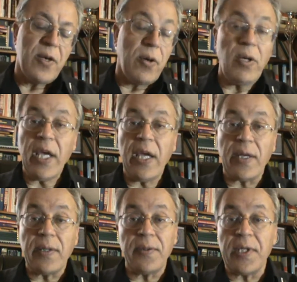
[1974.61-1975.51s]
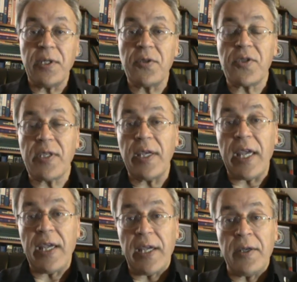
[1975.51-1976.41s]
Okay, you
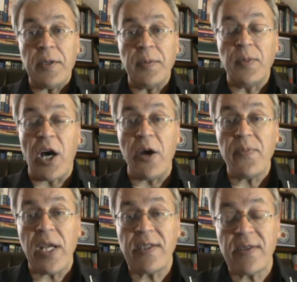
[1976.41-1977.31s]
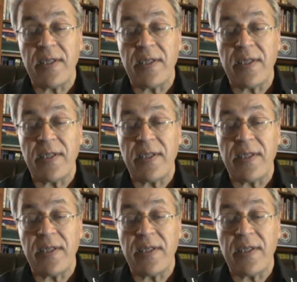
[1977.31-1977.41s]
see Muhammad's